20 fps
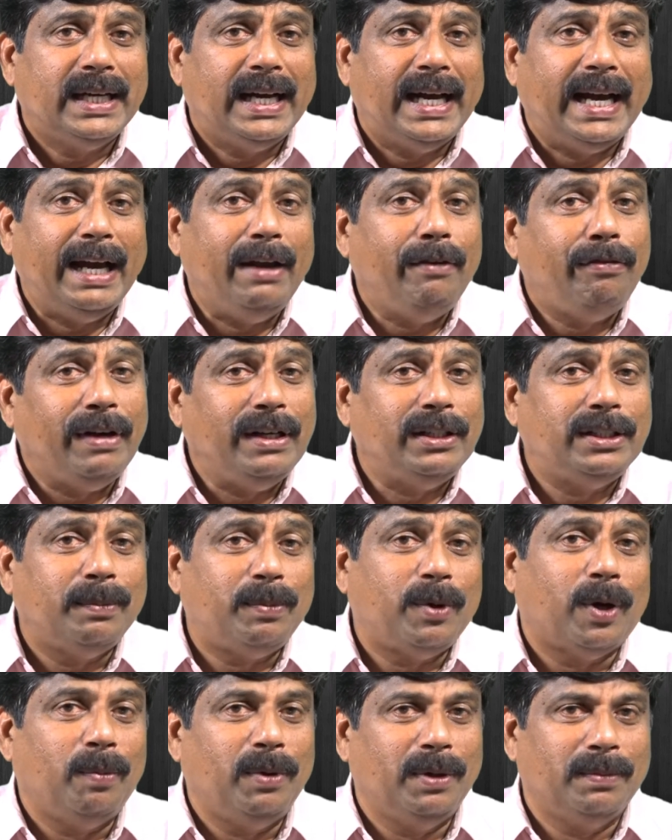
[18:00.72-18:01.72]
I face a
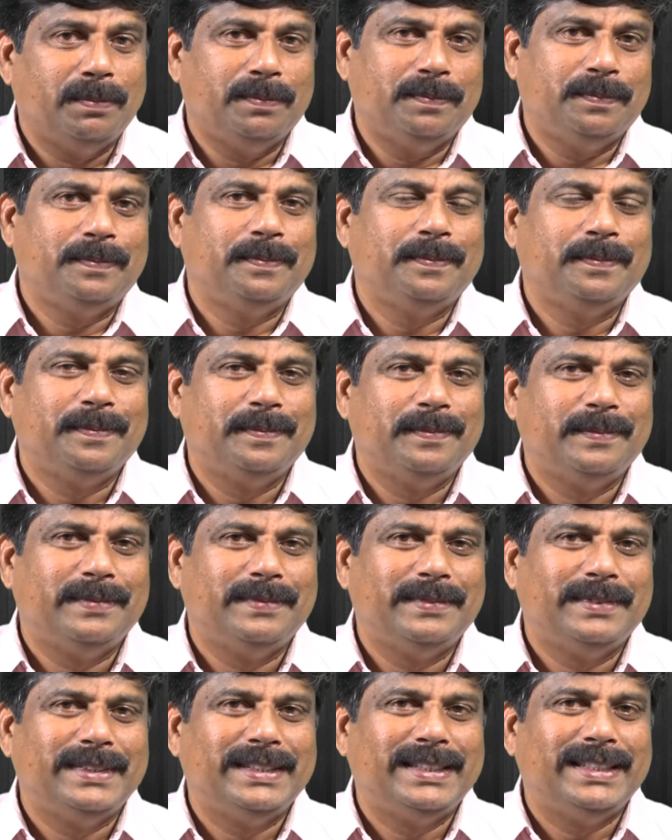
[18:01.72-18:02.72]
problem.
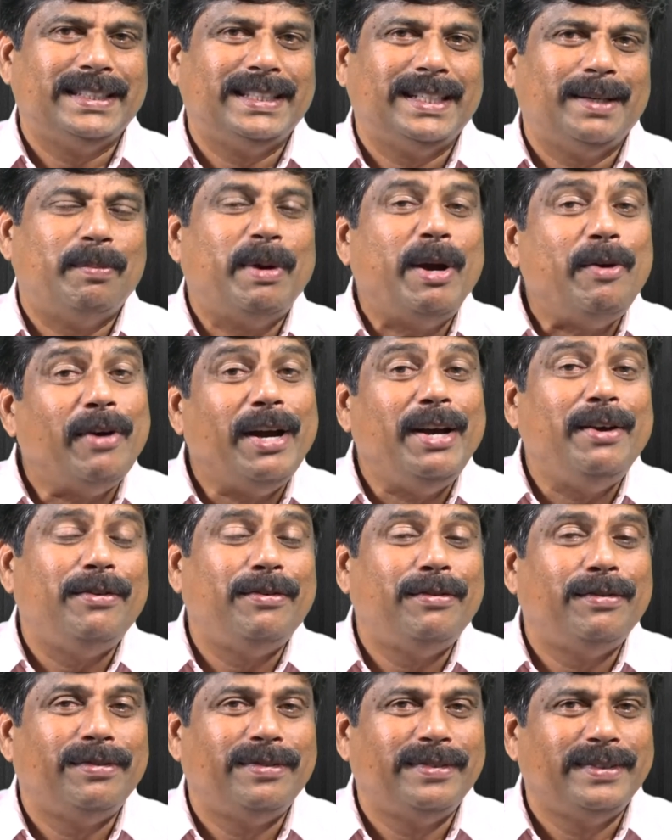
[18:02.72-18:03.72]
My wife
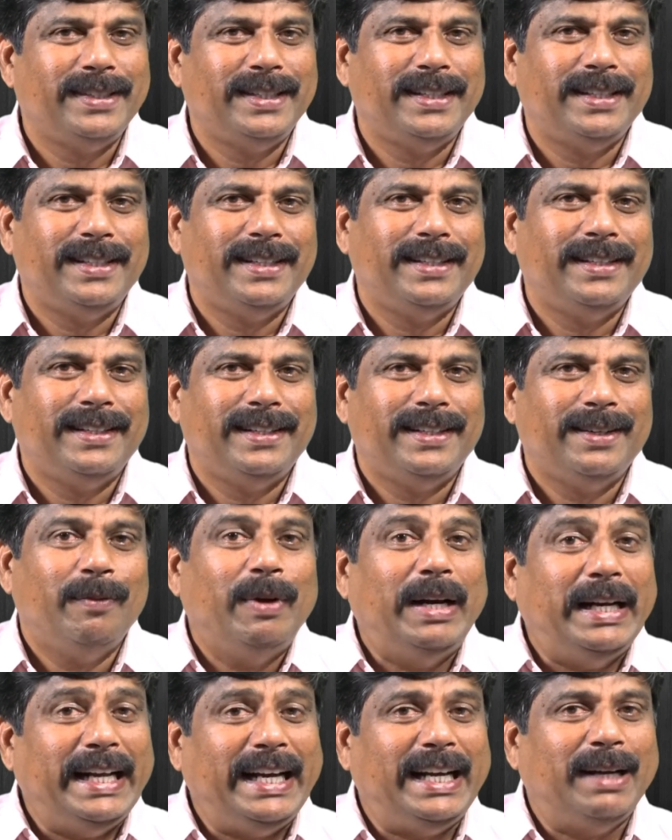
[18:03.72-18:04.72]

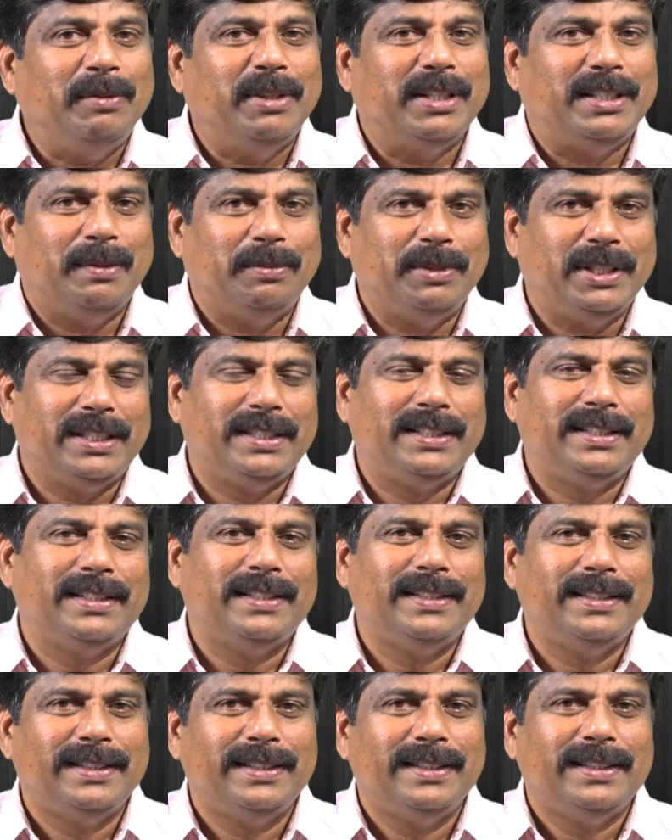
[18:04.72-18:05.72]
will take up the subject.
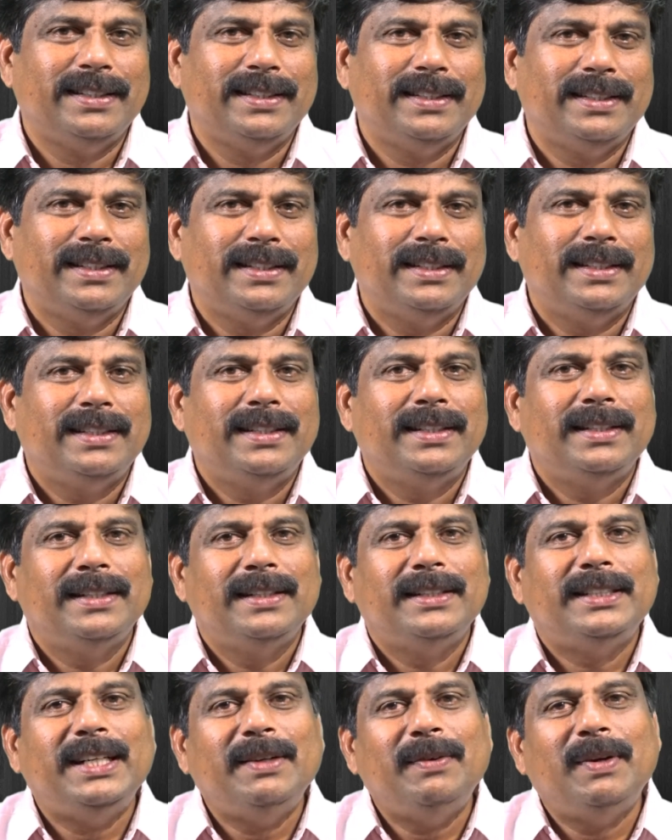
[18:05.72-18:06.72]

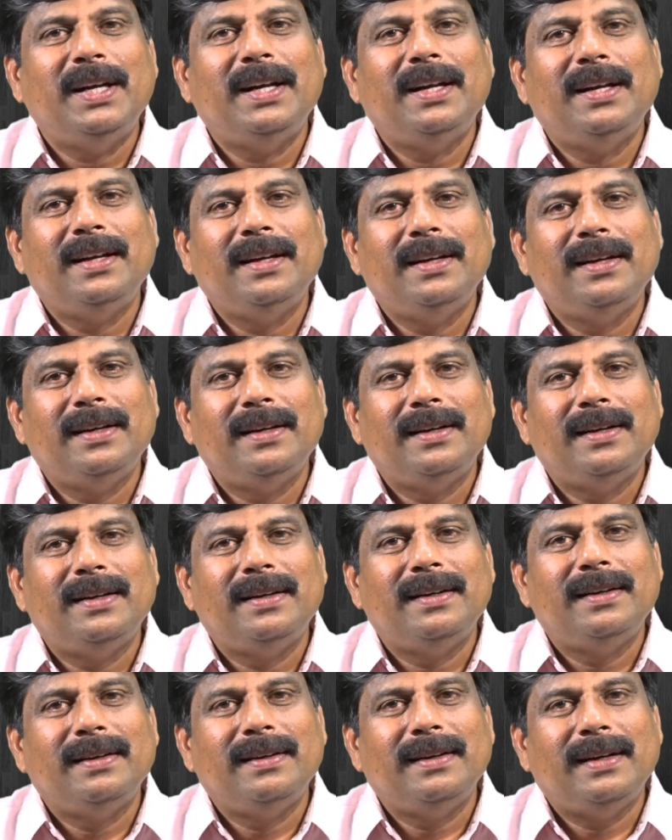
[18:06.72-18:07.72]
She will
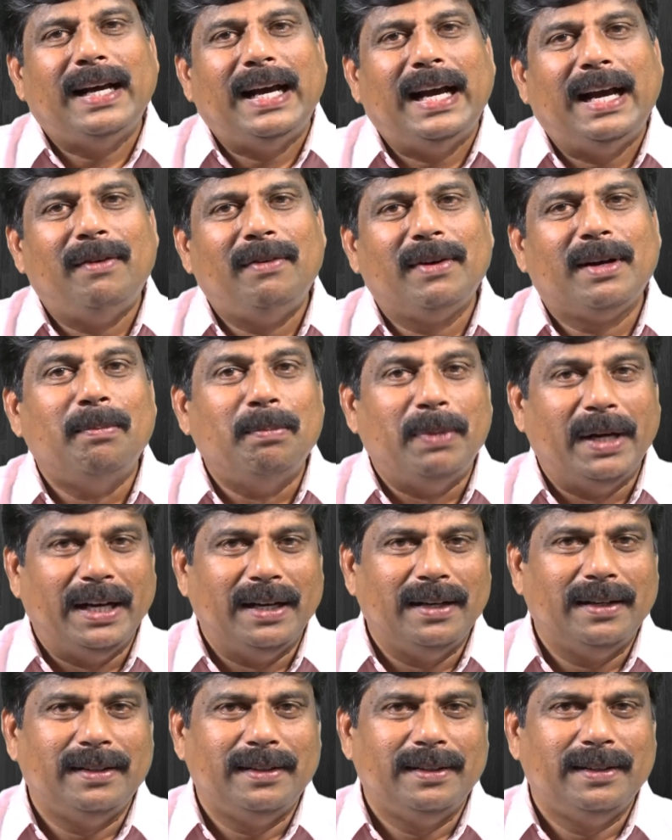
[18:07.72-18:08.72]
have a
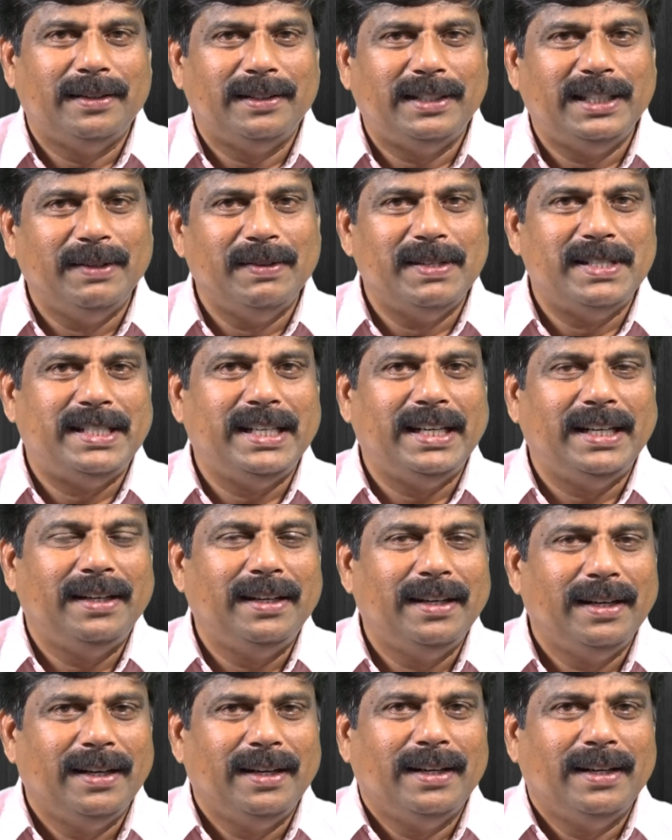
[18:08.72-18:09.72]
complaint. She will say,
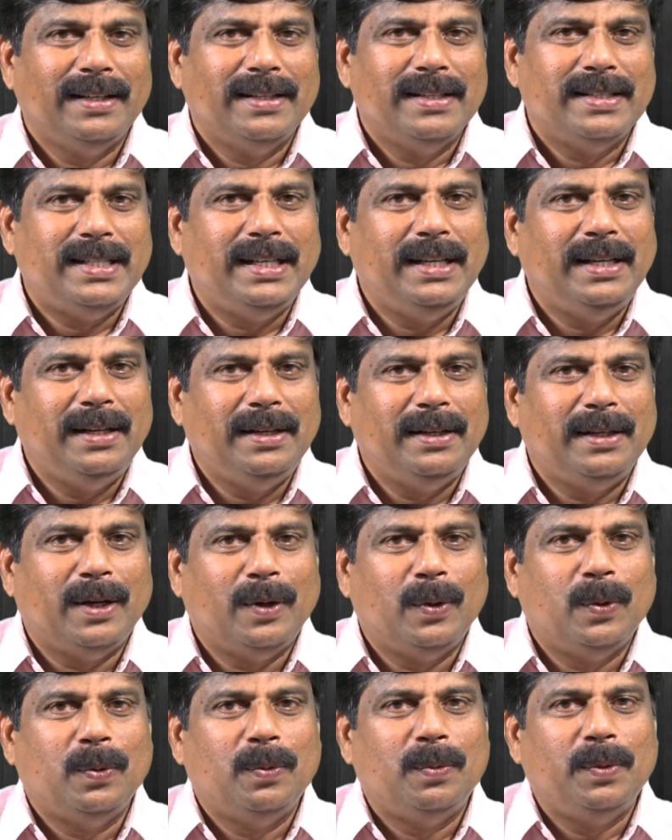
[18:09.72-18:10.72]
see,
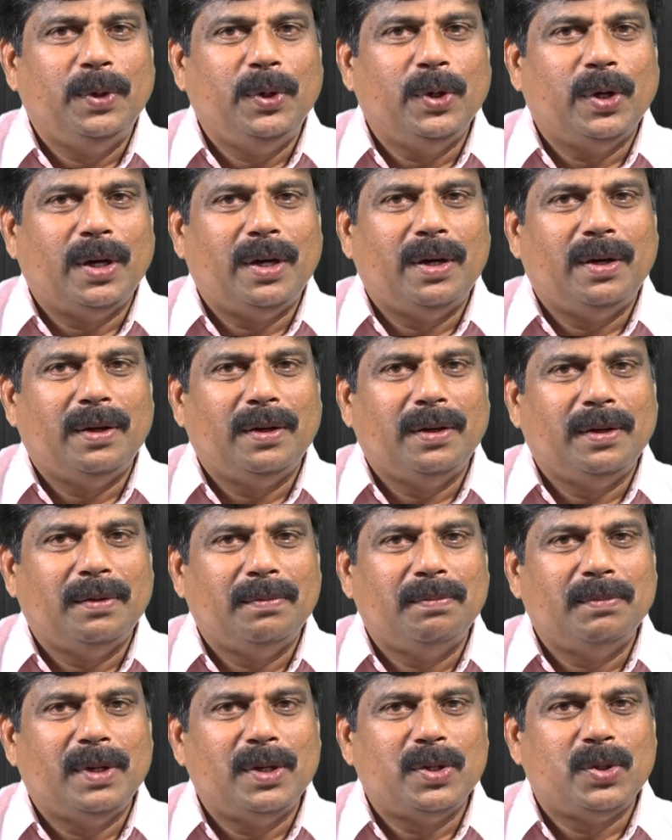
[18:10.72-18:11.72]
now you
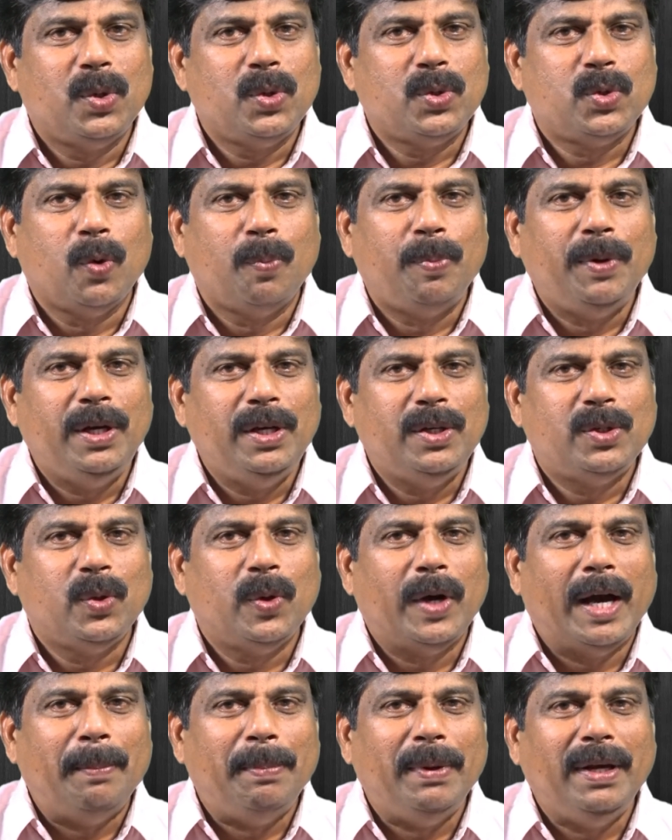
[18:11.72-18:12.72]
are so soapy, so
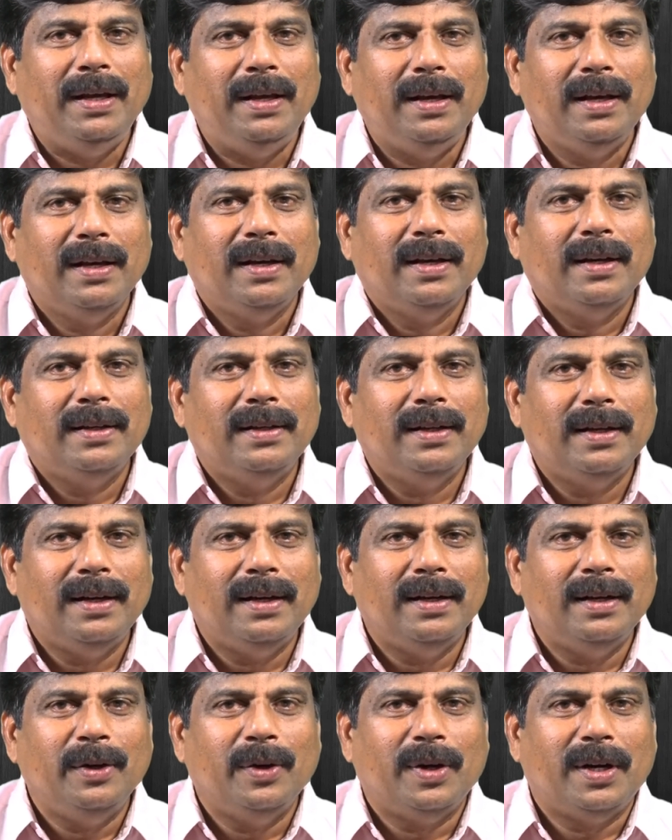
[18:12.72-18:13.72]
happy there
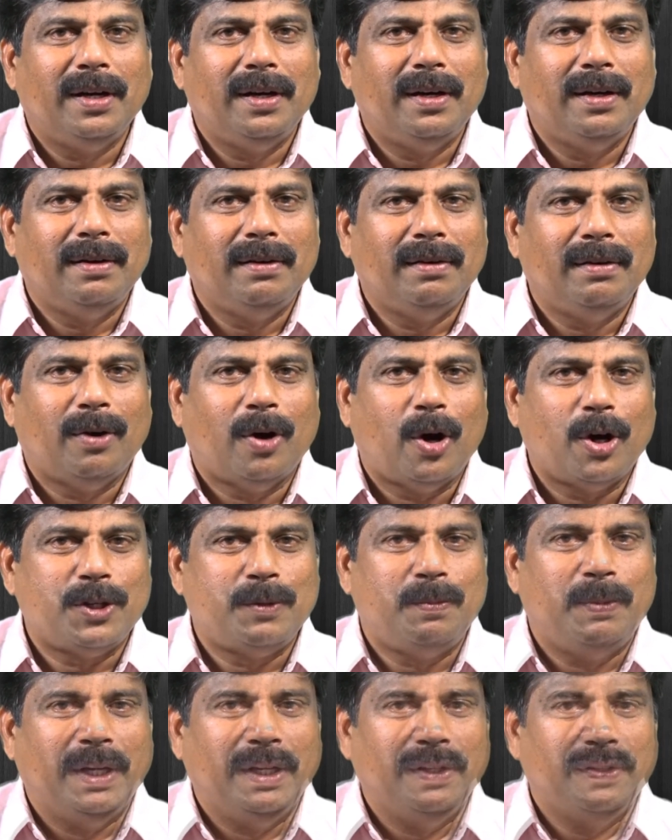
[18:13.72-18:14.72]
in your
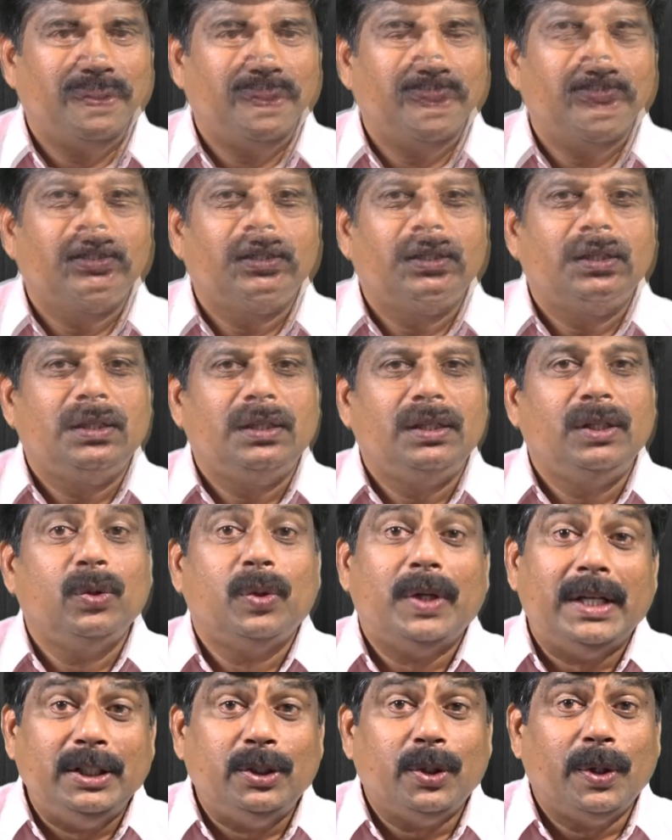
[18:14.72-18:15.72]
host place. You
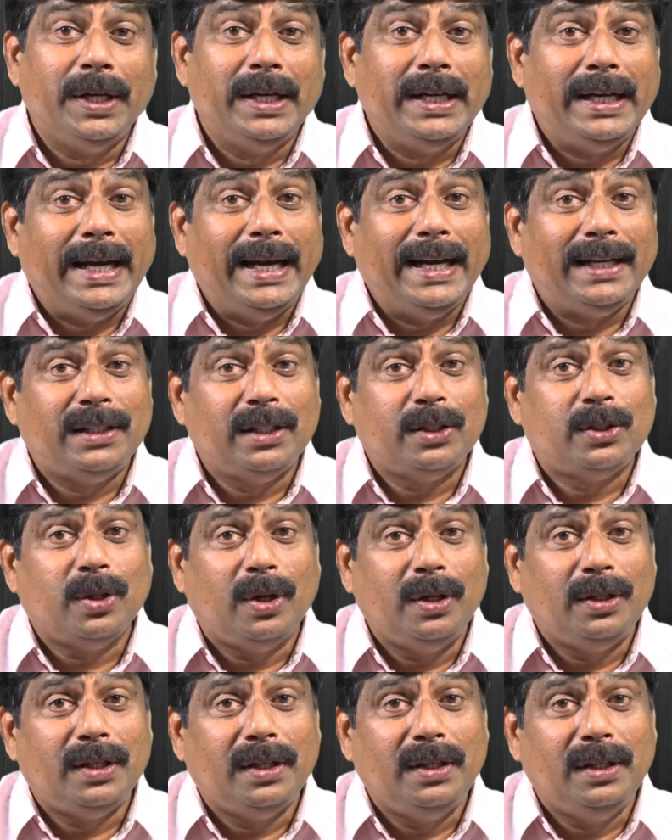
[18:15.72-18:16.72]
are enjoying excess
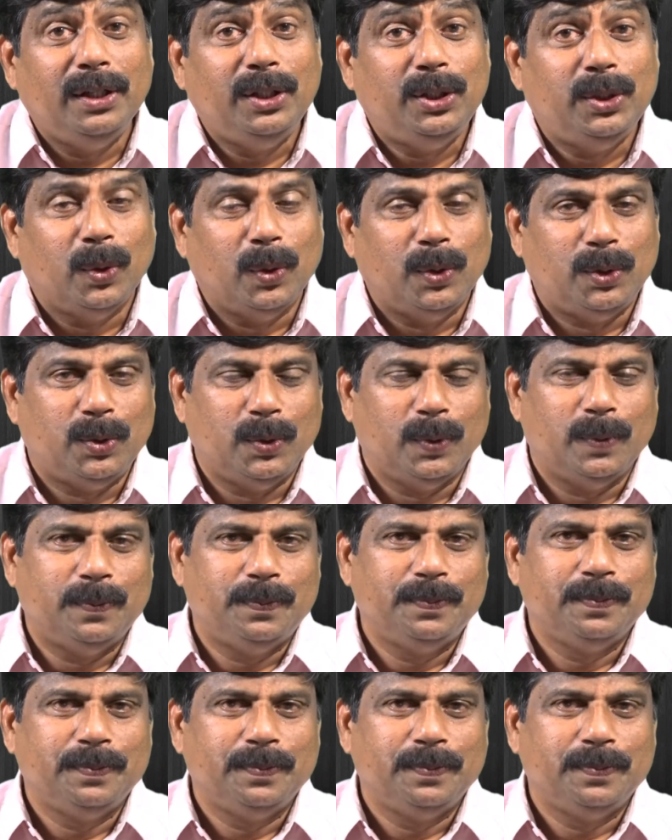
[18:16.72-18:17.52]
salted dish also.